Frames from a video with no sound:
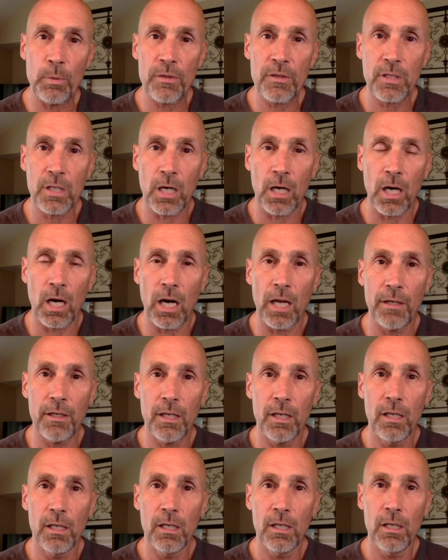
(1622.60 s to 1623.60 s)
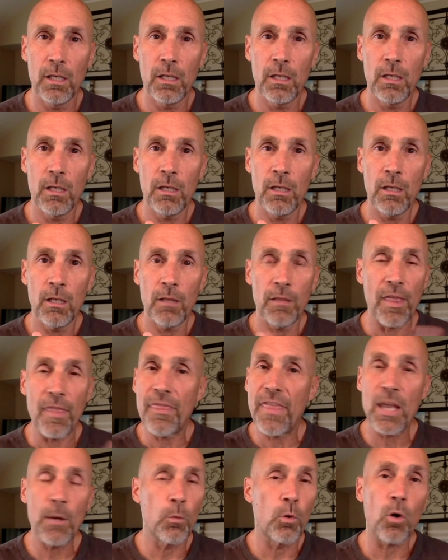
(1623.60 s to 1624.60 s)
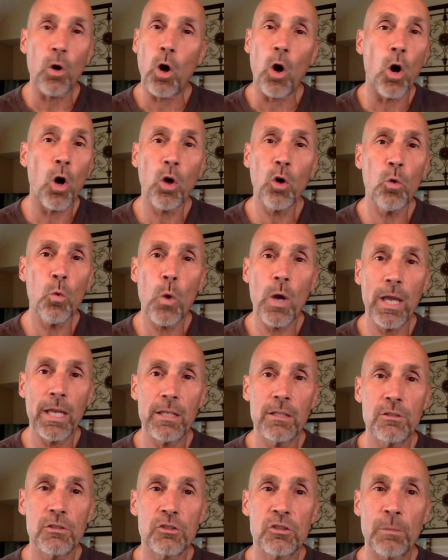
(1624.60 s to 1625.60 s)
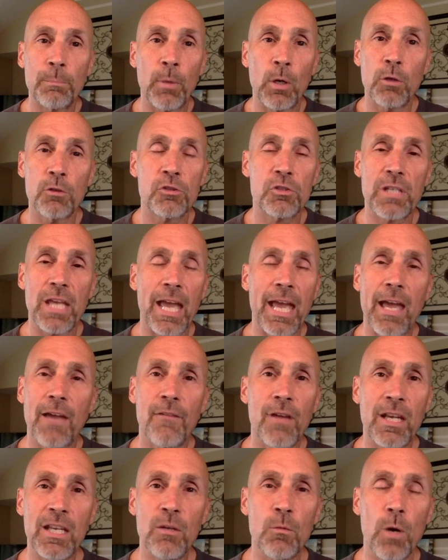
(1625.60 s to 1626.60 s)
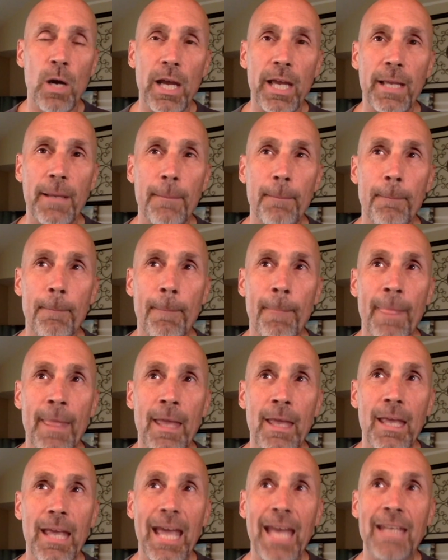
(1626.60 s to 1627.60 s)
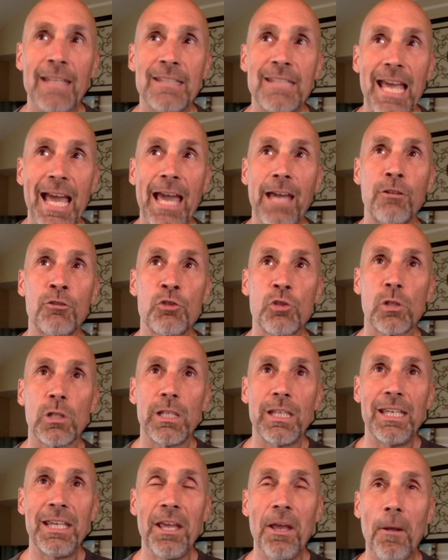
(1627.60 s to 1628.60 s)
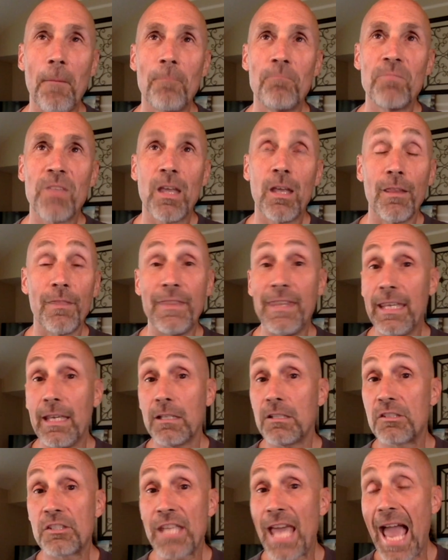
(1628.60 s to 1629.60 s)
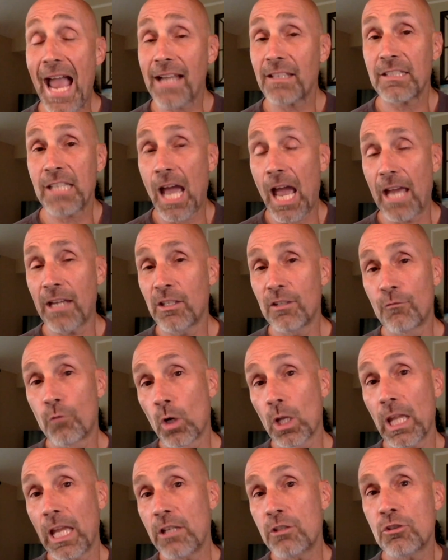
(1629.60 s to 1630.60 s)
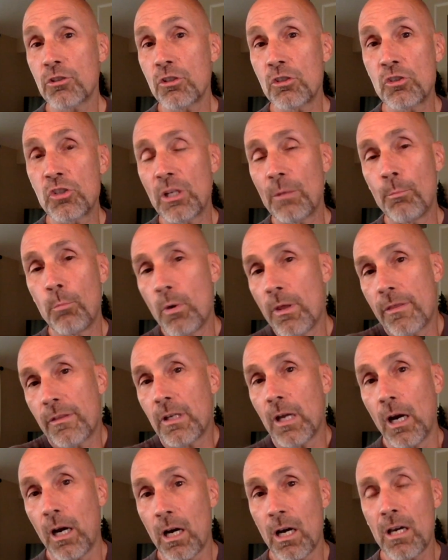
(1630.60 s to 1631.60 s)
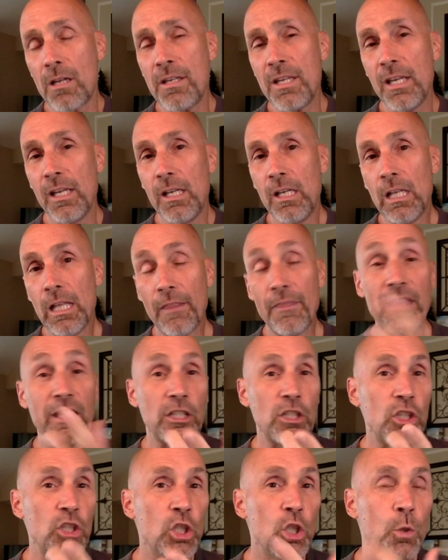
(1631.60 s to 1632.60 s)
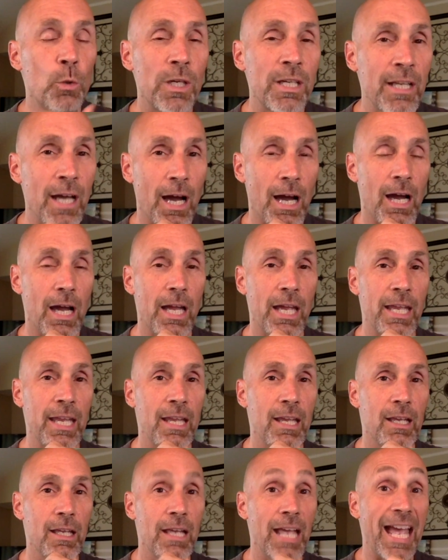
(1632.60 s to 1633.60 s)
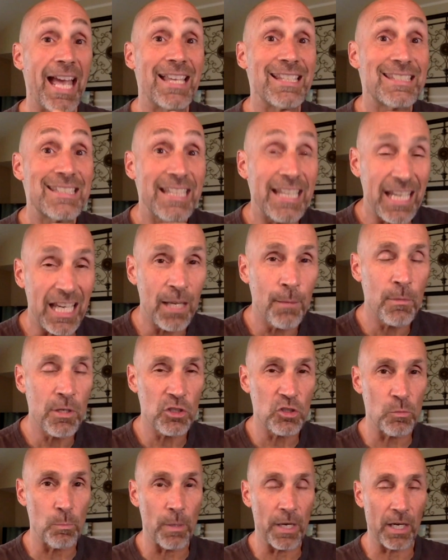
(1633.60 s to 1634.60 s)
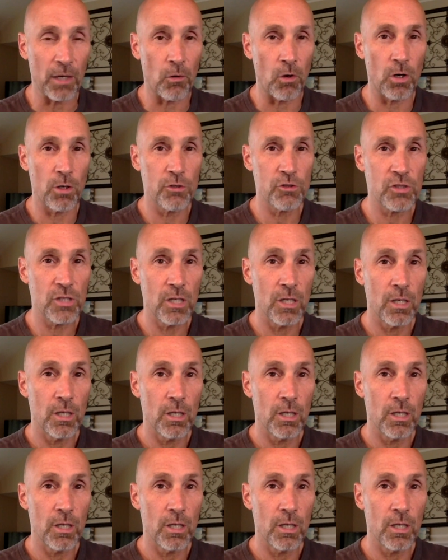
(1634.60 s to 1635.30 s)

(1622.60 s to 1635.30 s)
with God that they were always supposed to have anyway. And it's actually the exact kind of relationship with God that you and I, as image bearers,